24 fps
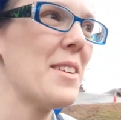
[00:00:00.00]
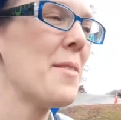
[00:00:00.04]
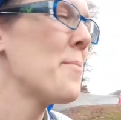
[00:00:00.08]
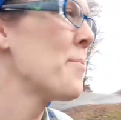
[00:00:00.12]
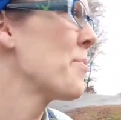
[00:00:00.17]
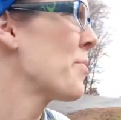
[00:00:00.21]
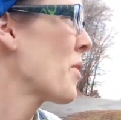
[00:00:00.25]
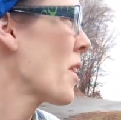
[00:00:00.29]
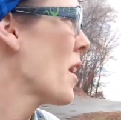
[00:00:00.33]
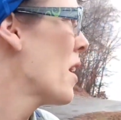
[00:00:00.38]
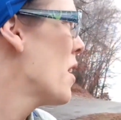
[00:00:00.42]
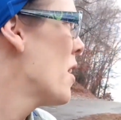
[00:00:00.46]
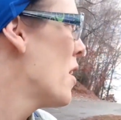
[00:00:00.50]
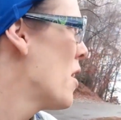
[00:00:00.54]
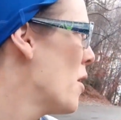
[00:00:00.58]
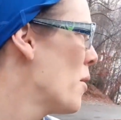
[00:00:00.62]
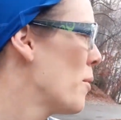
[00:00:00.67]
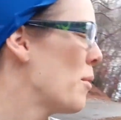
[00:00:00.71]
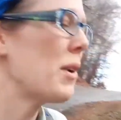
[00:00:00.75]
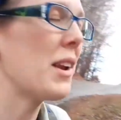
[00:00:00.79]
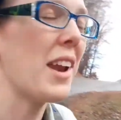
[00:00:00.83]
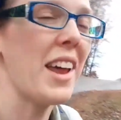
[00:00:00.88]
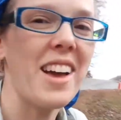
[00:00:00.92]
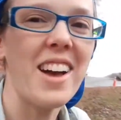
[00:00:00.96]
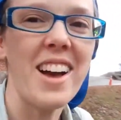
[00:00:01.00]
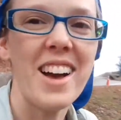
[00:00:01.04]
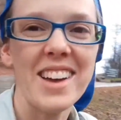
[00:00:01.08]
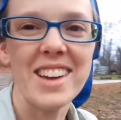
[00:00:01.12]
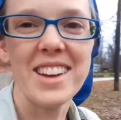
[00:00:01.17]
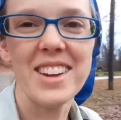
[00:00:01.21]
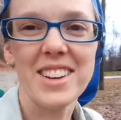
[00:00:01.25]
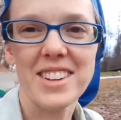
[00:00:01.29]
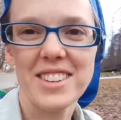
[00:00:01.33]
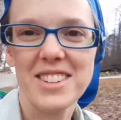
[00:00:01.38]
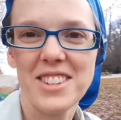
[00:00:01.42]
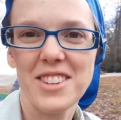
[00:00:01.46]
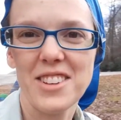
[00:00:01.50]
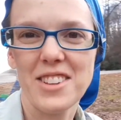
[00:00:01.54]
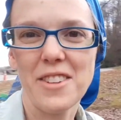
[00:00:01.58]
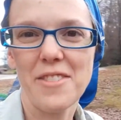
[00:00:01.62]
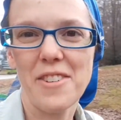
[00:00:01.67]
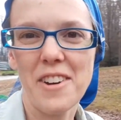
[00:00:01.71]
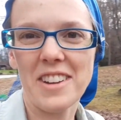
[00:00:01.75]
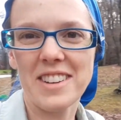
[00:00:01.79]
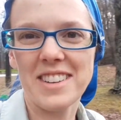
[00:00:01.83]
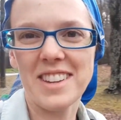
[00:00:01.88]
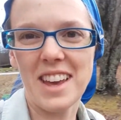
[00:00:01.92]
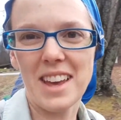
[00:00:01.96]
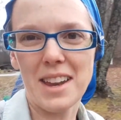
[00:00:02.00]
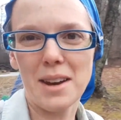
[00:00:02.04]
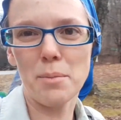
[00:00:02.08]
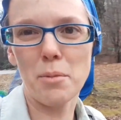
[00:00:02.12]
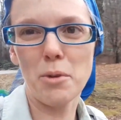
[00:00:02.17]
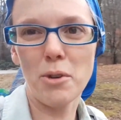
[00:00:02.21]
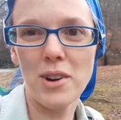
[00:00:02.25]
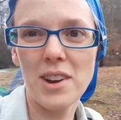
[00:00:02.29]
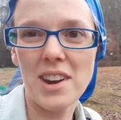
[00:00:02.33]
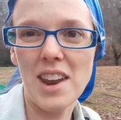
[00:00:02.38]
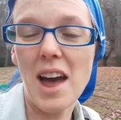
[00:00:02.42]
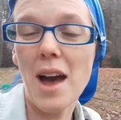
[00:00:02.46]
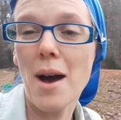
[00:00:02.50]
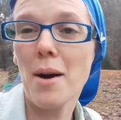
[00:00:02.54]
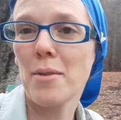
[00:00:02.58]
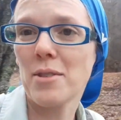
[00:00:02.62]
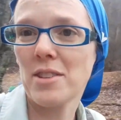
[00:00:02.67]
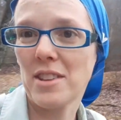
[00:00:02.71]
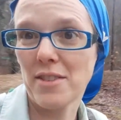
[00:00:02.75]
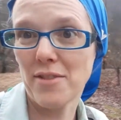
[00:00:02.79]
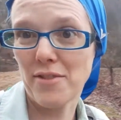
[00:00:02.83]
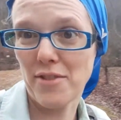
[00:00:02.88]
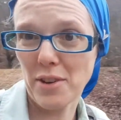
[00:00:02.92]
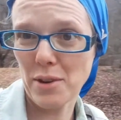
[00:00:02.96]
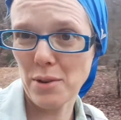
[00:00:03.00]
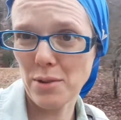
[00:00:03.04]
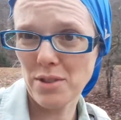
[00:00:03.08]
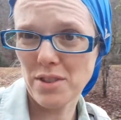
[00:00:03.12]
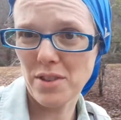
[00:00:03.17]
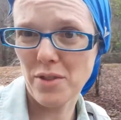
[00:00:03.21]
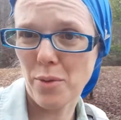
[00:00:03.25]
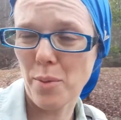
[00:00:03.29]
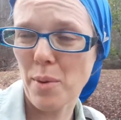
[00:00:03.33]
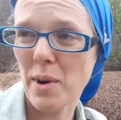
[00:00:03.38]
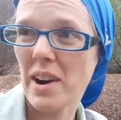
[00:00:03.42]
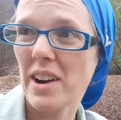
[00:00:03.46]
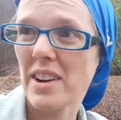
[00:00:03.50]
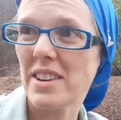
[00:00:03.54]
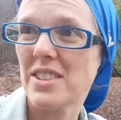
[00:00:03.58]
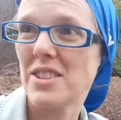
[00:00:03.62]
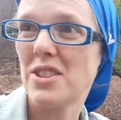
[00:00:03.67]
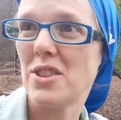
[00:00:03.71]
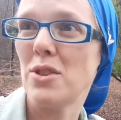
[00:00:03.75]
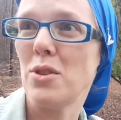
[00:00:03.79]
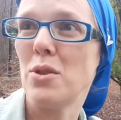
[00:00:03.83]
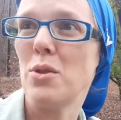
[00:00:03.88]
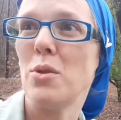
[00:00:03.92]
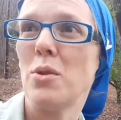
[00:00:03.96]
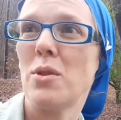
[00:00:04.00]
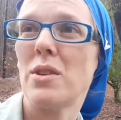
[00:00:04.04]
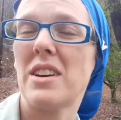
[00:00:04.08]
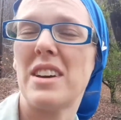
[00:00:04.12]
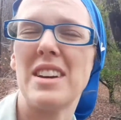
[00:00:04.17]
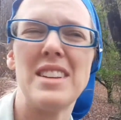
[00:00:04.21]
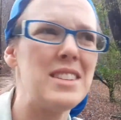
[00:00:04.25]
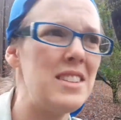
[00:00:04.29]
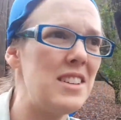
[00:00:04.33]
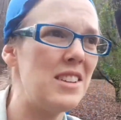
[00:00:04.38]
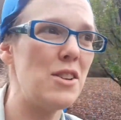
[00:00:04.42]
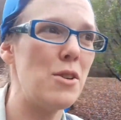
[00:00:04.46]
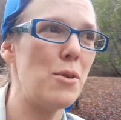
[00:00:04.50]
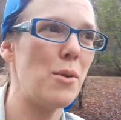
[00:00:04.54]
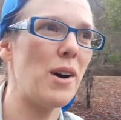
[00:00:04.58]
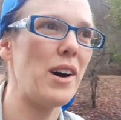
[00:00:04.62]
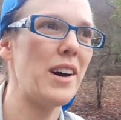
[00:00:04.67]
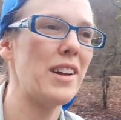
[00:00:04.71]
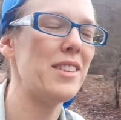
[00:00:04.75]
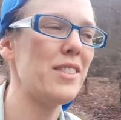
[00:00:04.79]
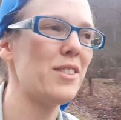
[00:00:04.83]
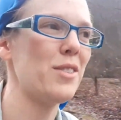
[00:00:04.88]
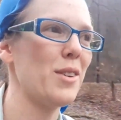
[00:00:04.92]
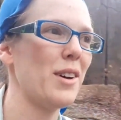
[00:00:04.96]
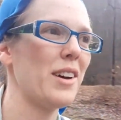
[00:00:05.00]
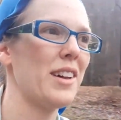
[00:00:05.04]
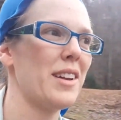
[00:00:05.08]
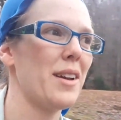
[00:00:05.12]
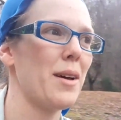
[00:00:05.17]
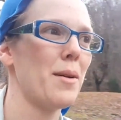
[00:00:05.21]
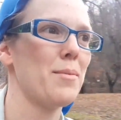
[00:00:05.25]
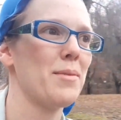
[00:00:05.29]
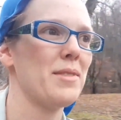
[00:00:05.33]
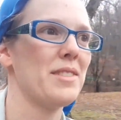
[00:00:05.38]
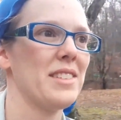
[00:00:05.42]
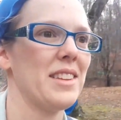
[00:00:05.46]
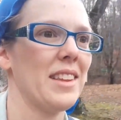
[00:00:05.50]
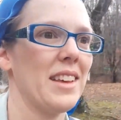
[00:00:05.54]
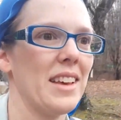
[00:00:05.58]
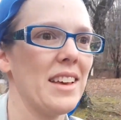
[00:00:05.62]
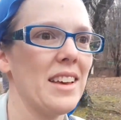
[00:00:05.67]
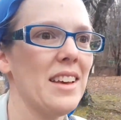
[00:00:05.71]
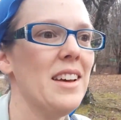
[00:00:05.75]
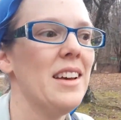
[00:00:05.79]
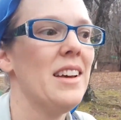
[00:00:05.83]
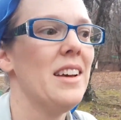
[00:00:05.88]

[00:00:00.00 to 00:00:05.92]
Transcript: When I got here to the Fontana Marina, I was confused of where to continue on, so I ended up just like